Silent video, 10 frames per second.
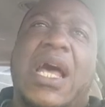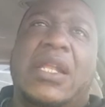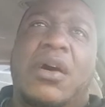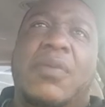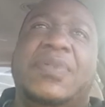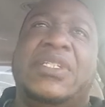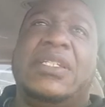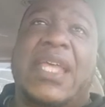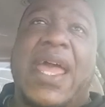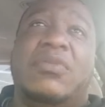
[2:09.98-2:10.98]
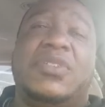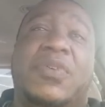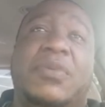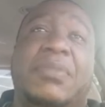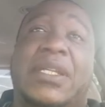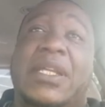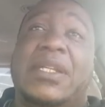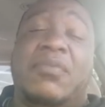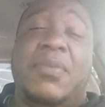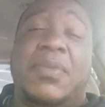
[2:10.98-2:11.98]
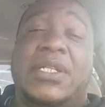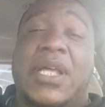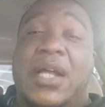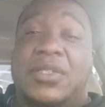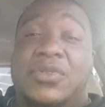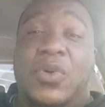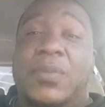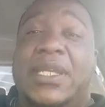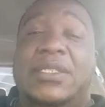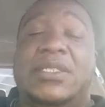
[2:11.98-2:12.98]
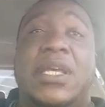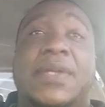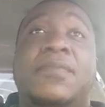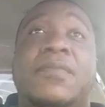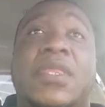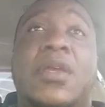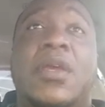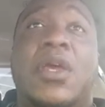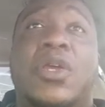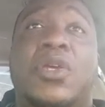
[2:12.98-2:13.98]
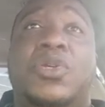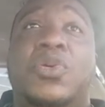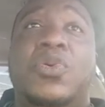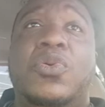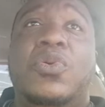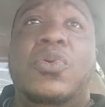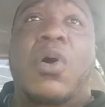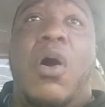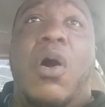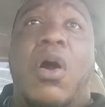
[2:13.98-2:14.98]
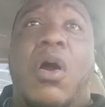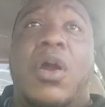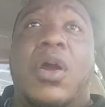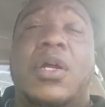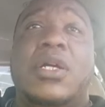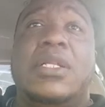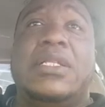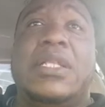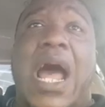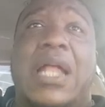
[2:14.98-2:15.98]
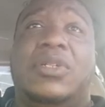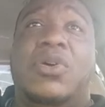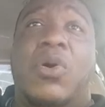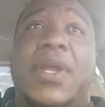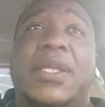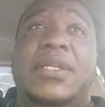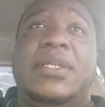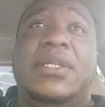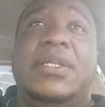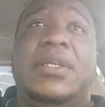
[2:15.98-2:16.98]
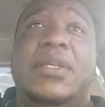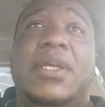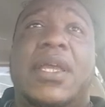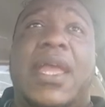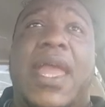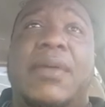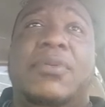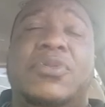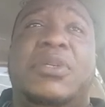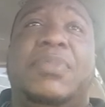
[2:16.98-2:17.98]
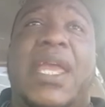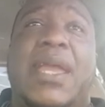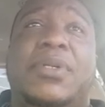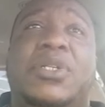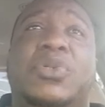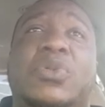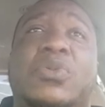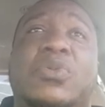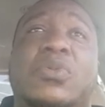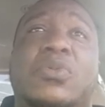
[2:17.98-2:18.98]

of ups and downs from the beginning. I remember the doctor told me, he said, "You are not going able to be able to do